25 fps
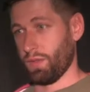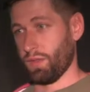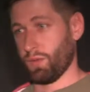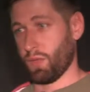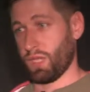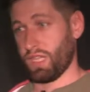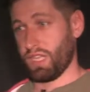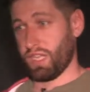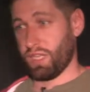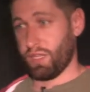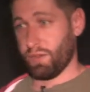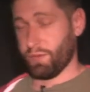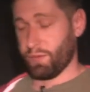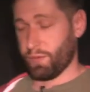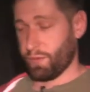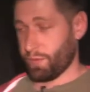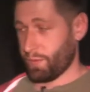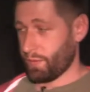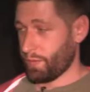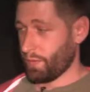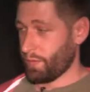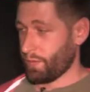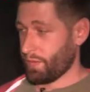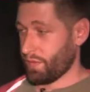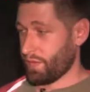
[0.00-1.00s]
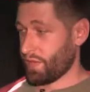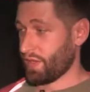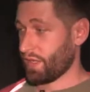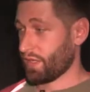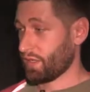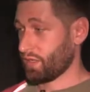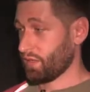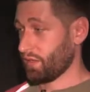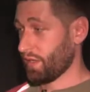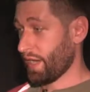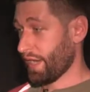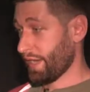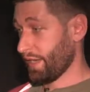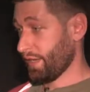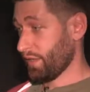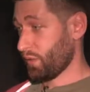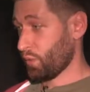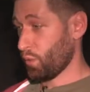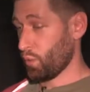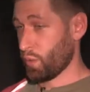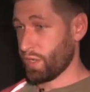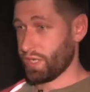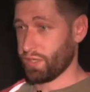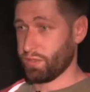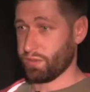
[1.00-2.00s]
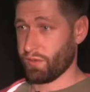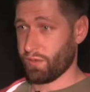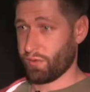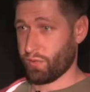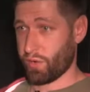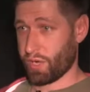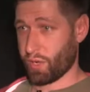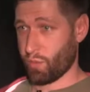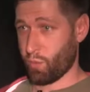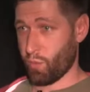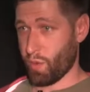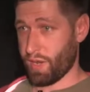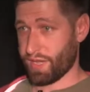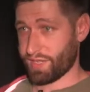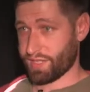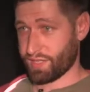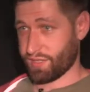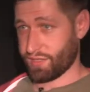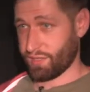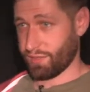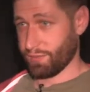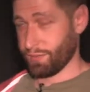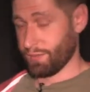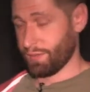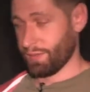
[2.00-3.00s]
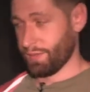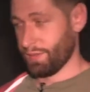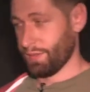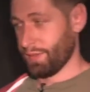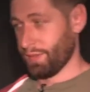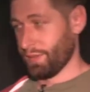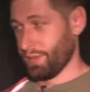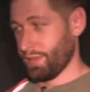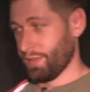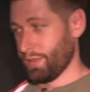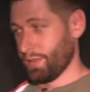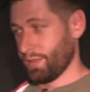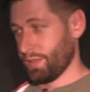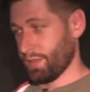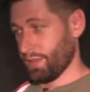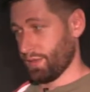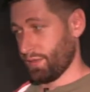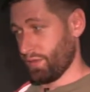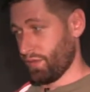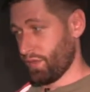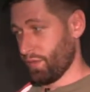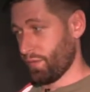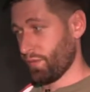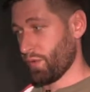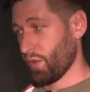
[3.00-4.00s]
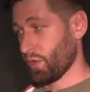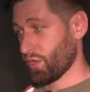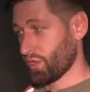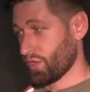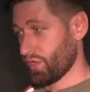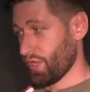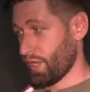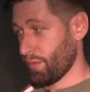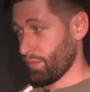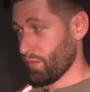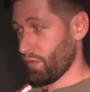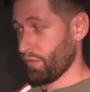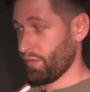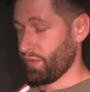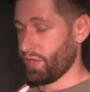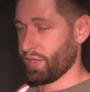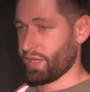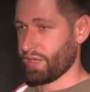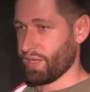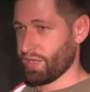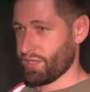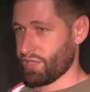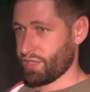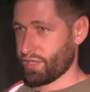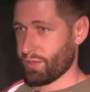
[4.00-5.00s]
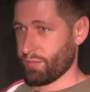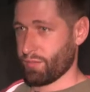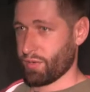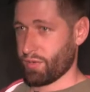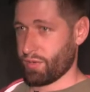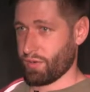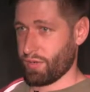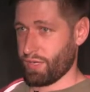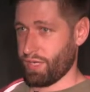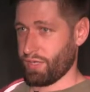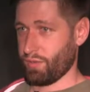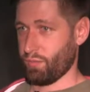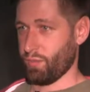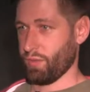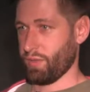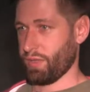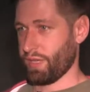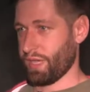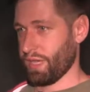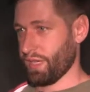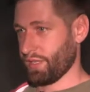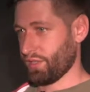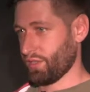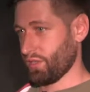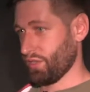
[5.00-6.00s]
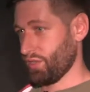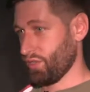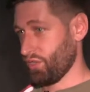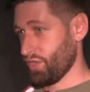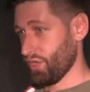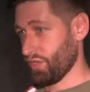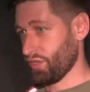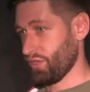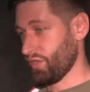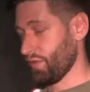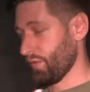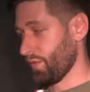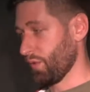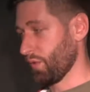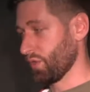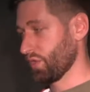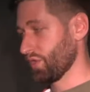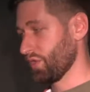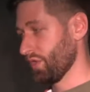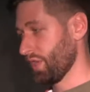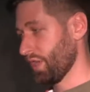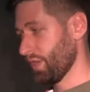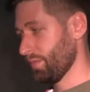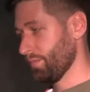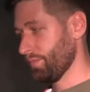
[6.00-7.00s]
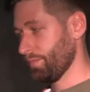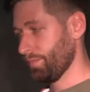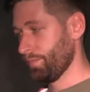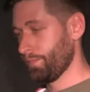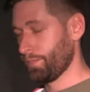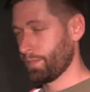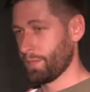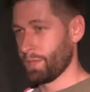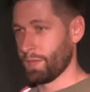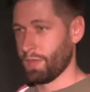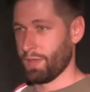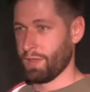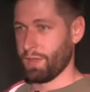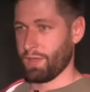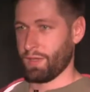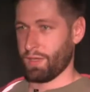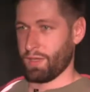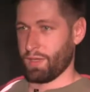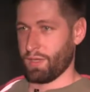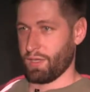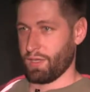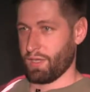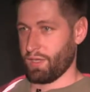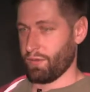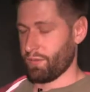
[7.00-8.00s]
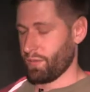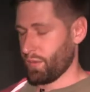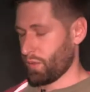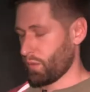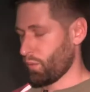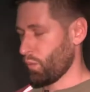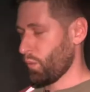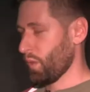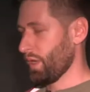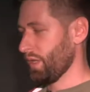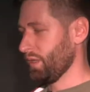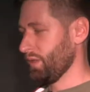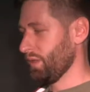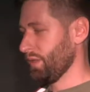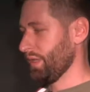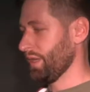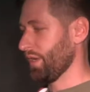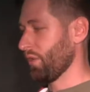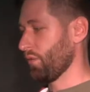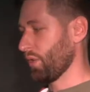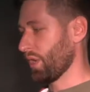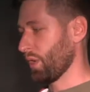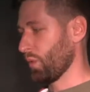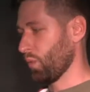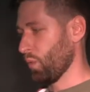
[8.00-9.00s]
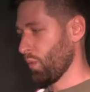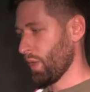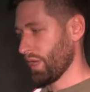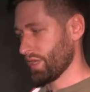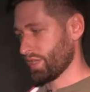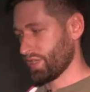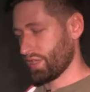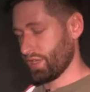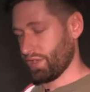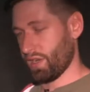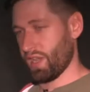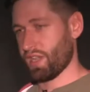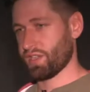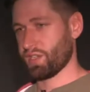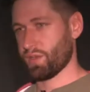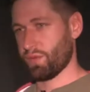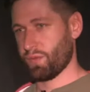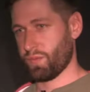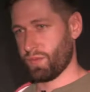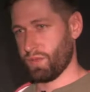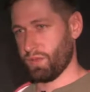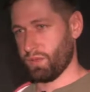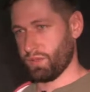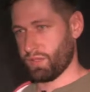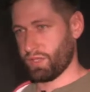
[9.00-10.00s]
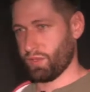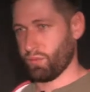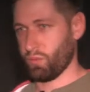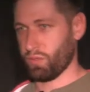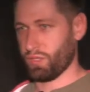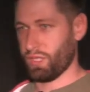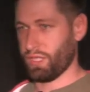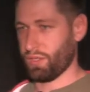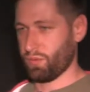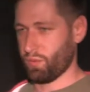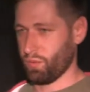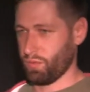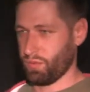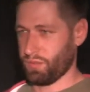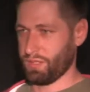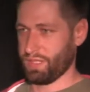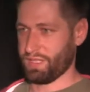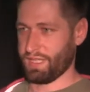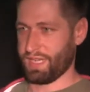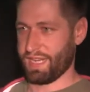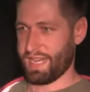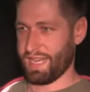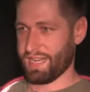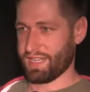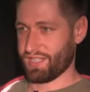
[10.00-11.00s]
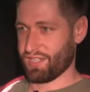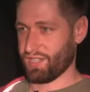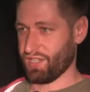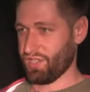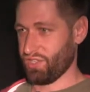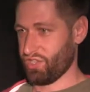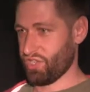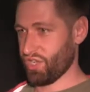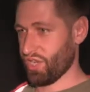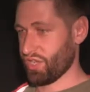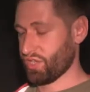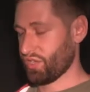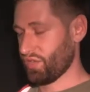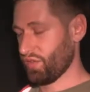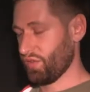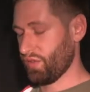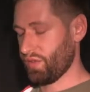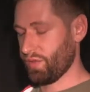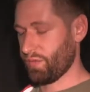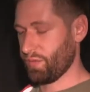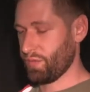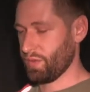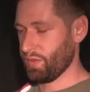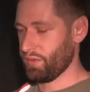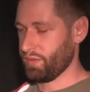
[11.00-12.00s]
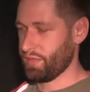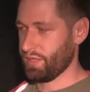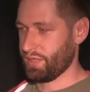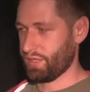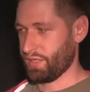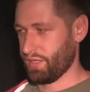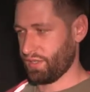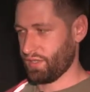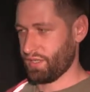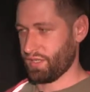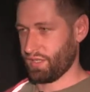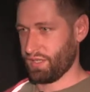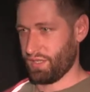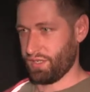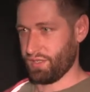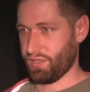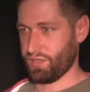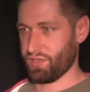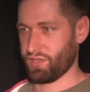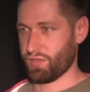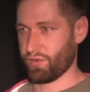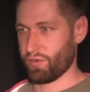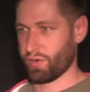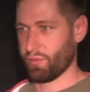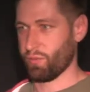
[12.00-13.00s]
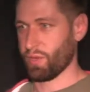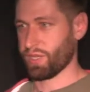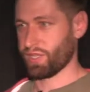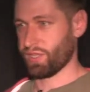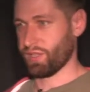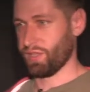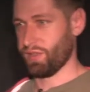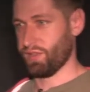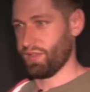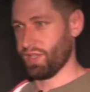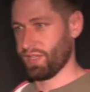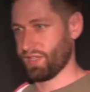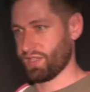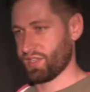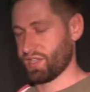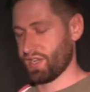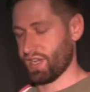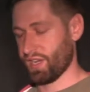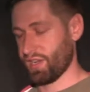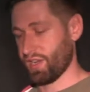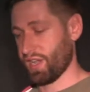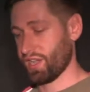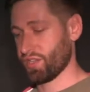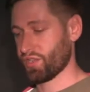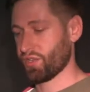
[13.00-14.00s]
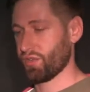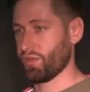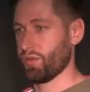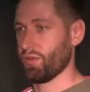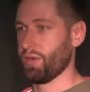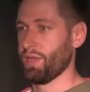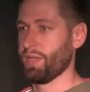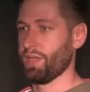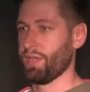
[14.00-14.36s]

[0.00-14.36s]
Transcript: if the client will request the first name of the customer, it will get just the first name. If it will request another field, it will get just the field that it is requested. That's another